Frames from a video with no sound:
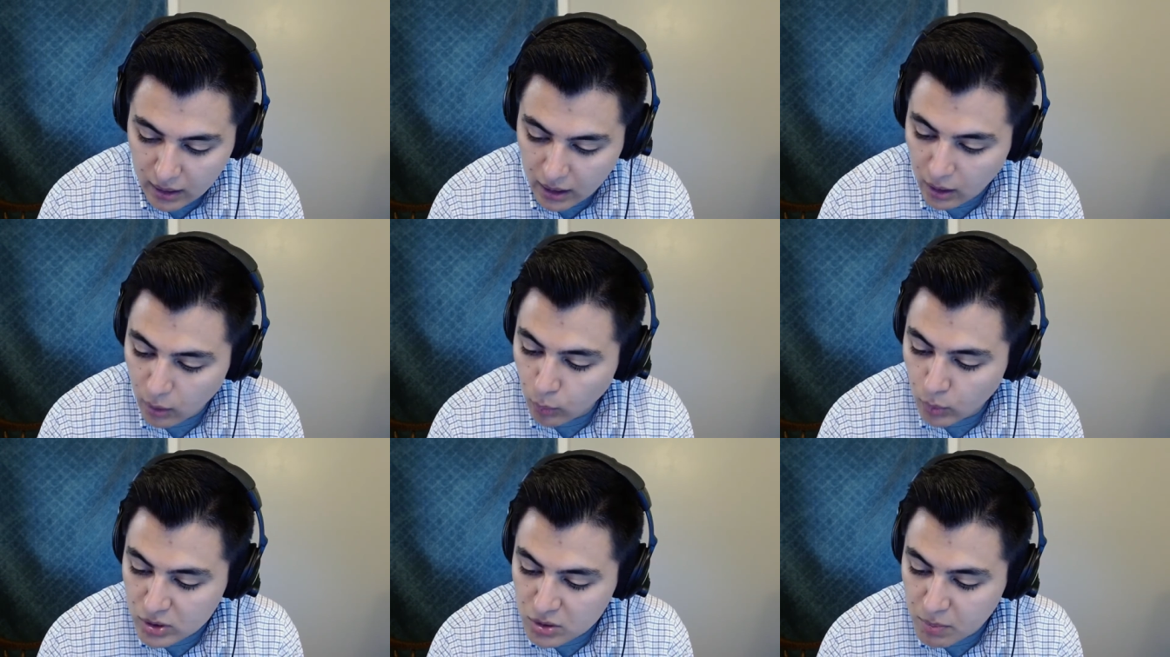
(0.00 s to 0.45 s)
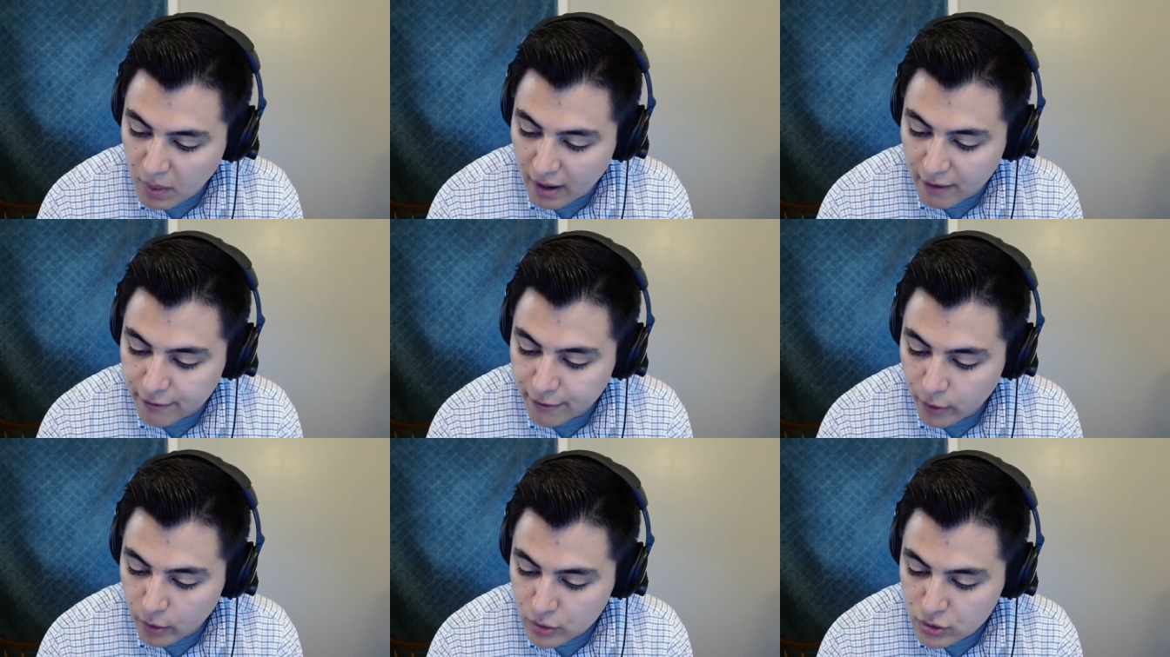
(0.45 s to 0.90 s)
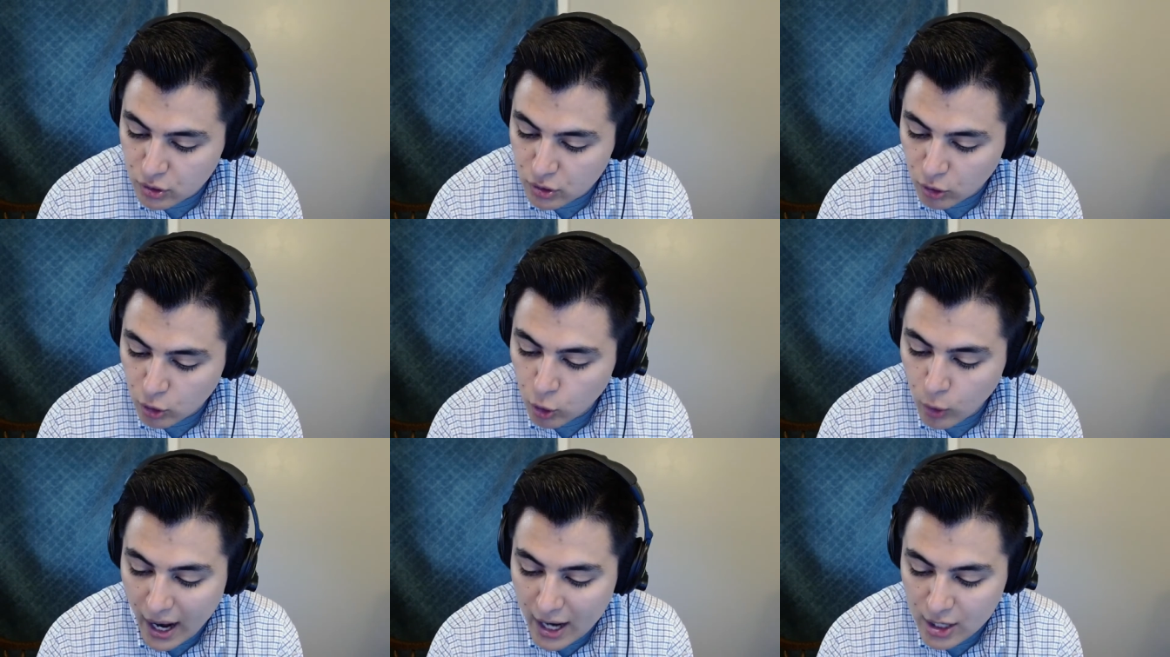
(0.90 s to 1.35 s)
It was my
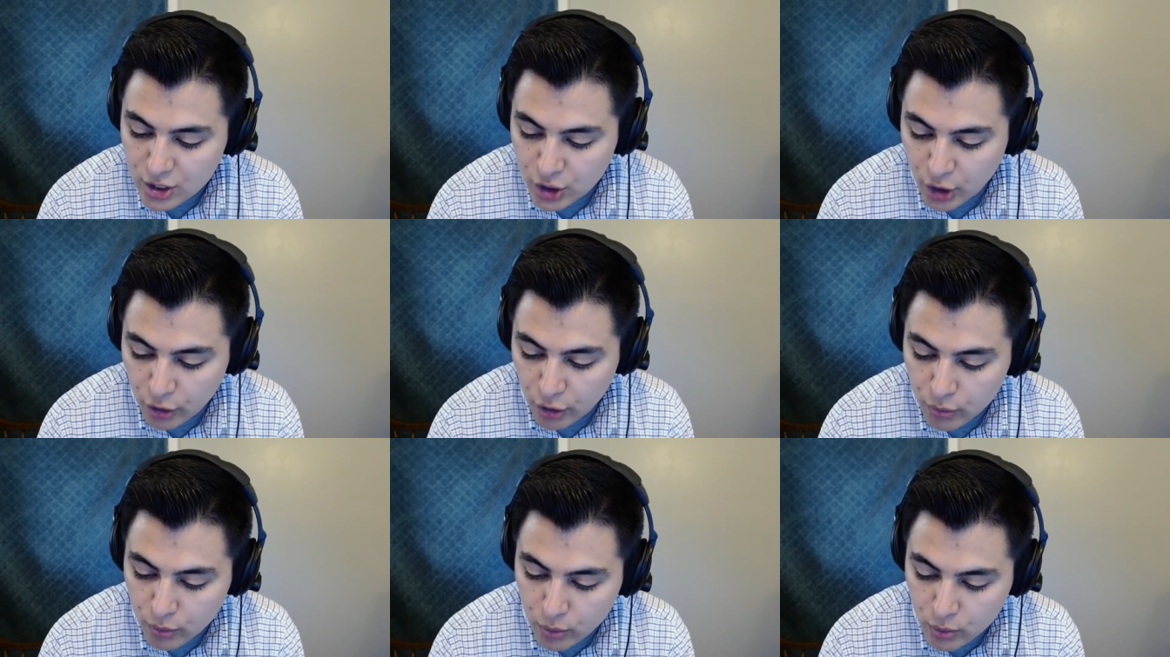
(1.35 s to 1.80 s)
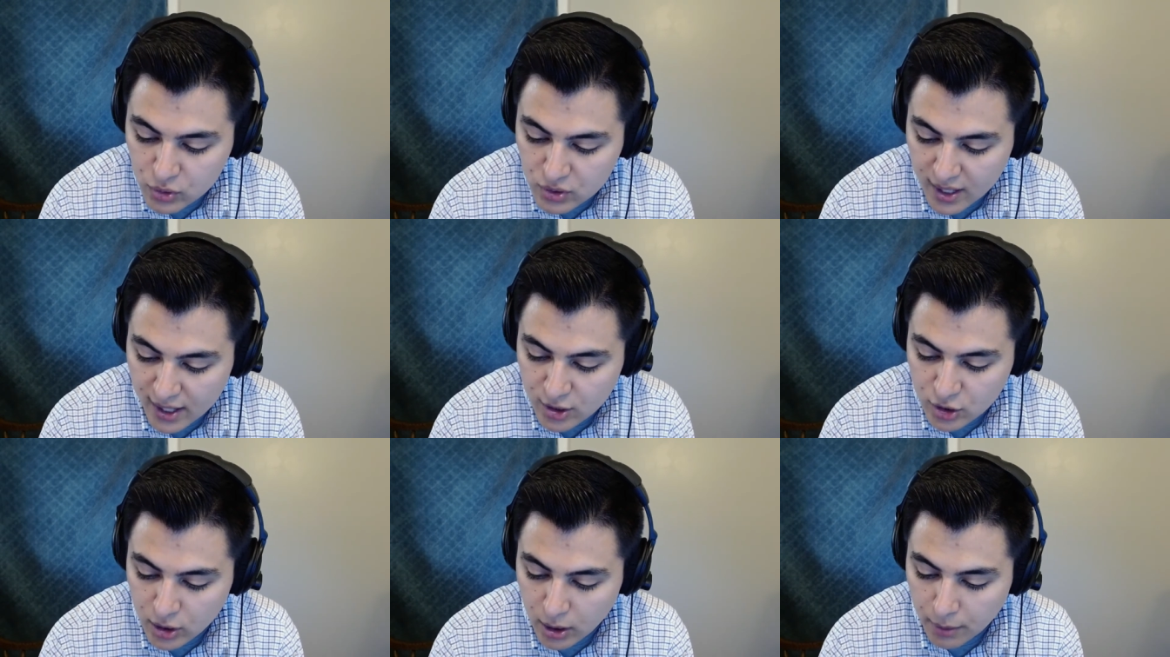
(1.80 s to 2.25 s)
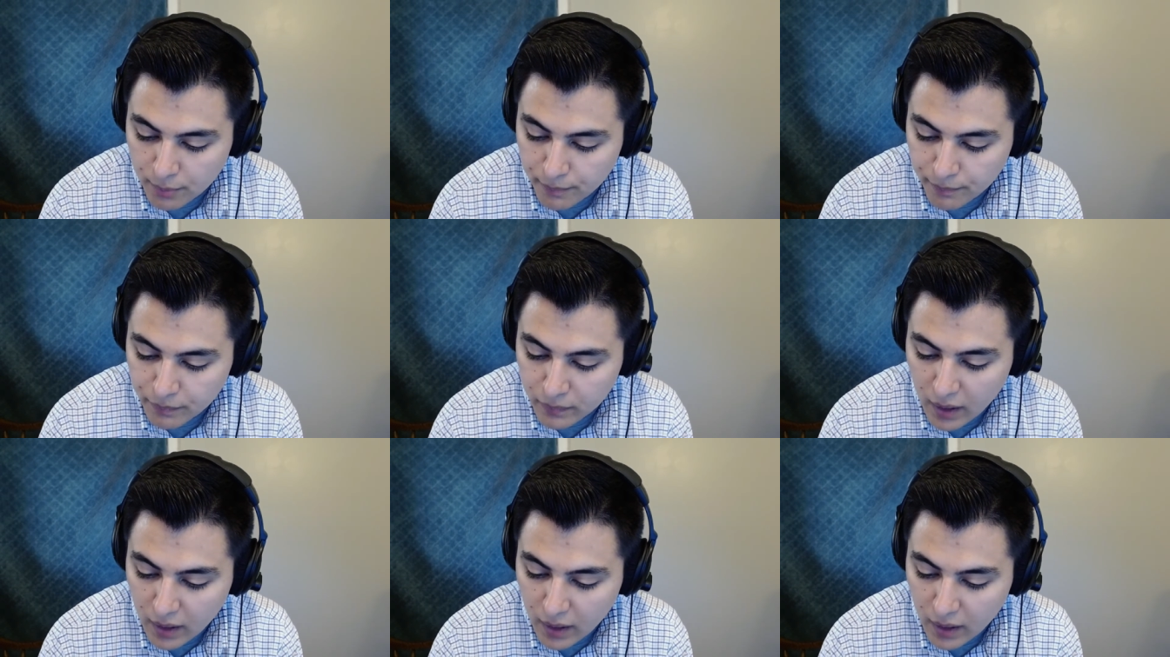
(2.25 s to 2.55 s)
first crashing through session.